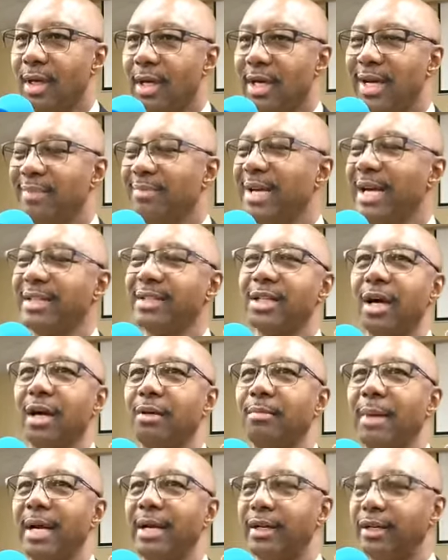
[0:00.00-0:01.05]
I'm not talking
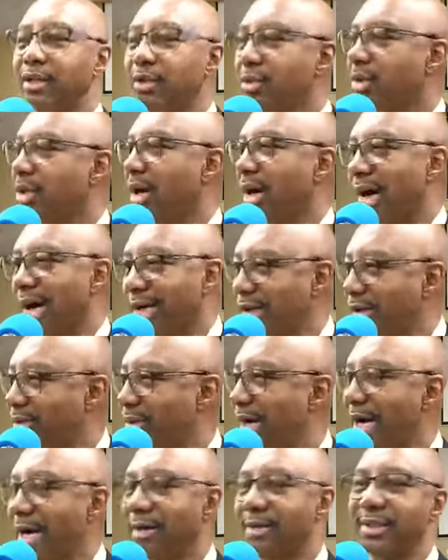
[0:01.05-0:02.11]
about a new car, new
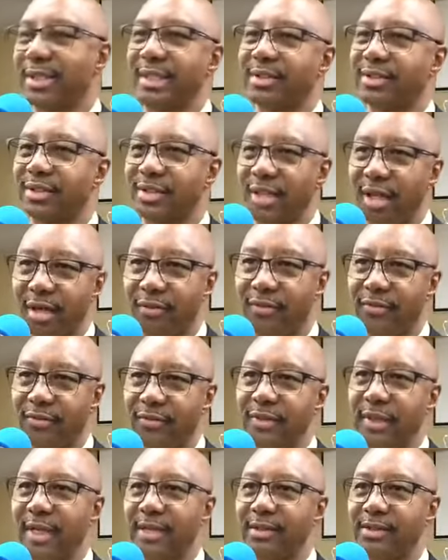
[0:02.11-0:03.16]
house, That stuff.
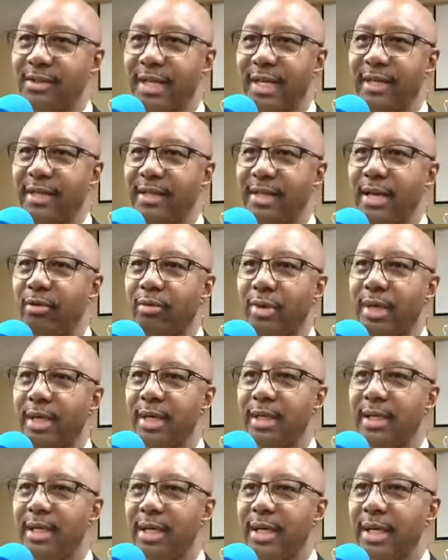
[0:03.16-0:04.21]
That's, that, that
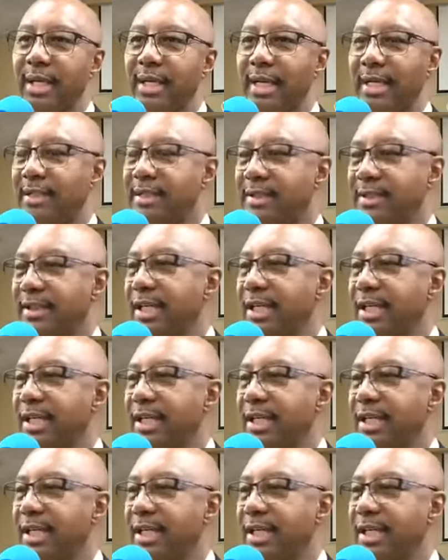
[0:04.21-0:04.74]
really, that's